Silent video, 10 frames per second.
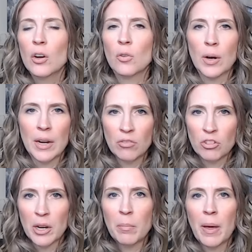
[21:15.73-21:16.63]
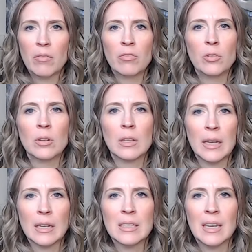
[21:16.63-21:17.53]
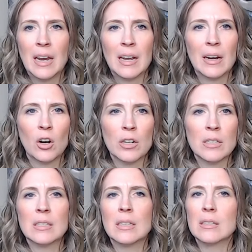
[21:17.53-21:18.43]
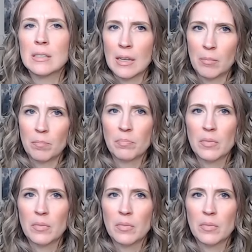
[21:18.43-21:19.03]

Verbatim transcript: grain free pet food linked to canine heart disease scheme,